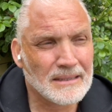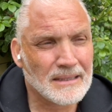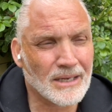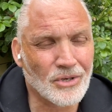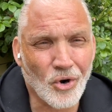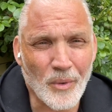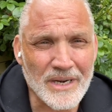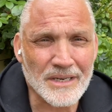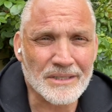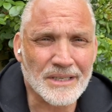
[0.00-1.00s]
Had no
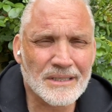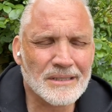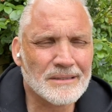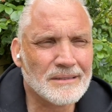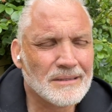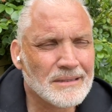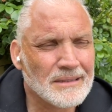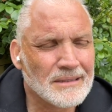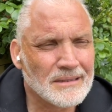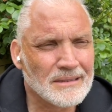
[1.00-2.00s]
windows in.
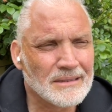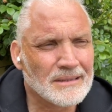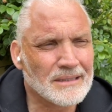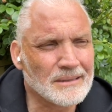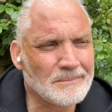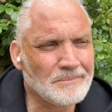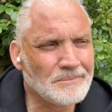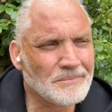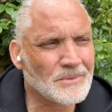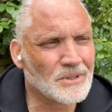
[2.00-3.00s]

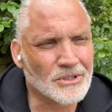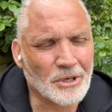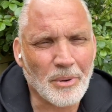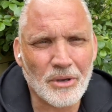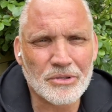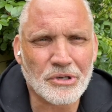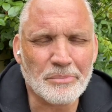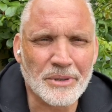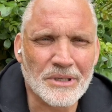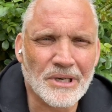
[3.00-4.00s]
Um, all the upholstery
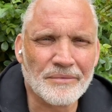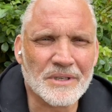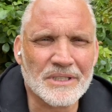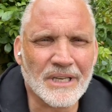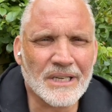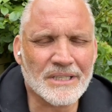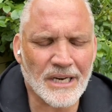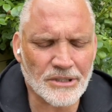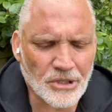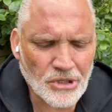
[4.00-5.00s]
burnt off the seats
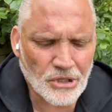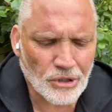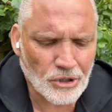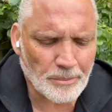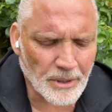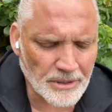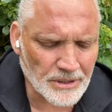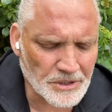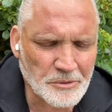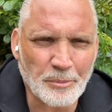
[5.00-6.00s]
and I just curled upon
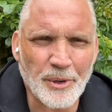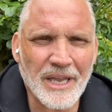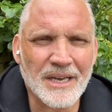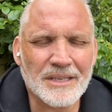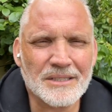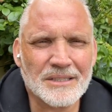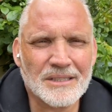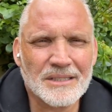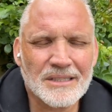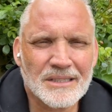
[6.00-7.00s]
the
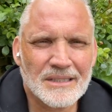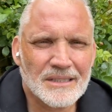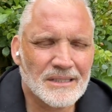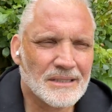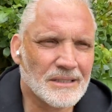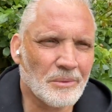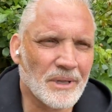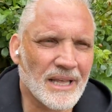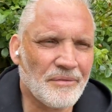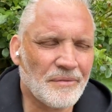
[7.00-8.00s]
springs that were
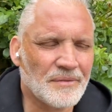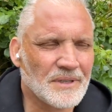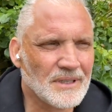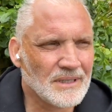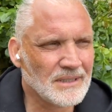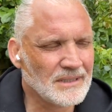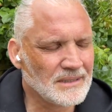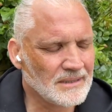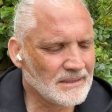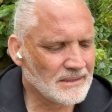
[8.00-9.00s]
left
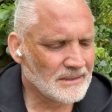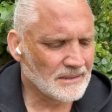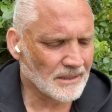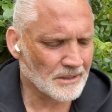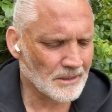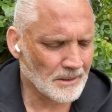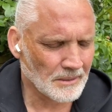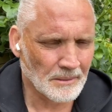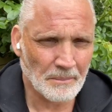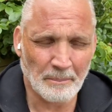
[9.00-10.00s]
on the
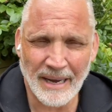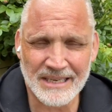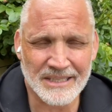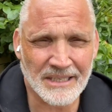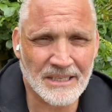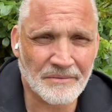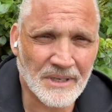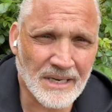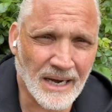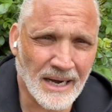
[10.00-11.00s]
back seat of the
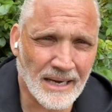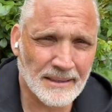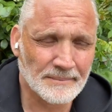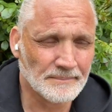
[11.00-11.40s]
car.